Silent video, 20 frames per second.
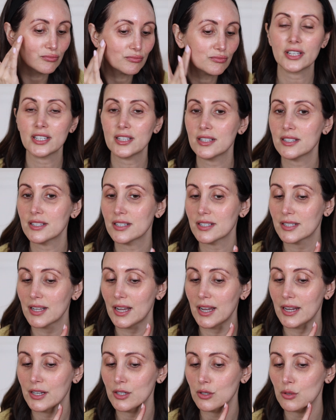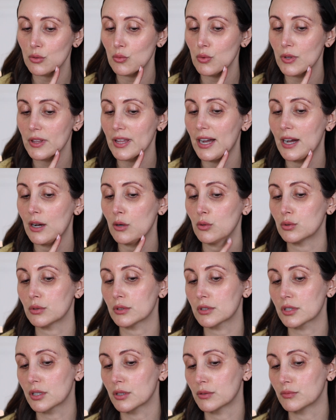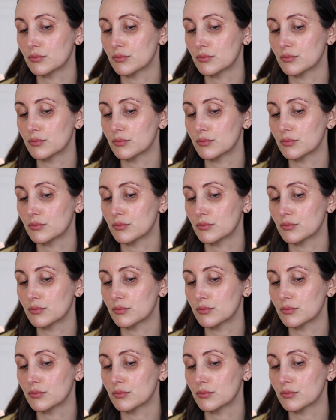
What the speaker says: This is the side without,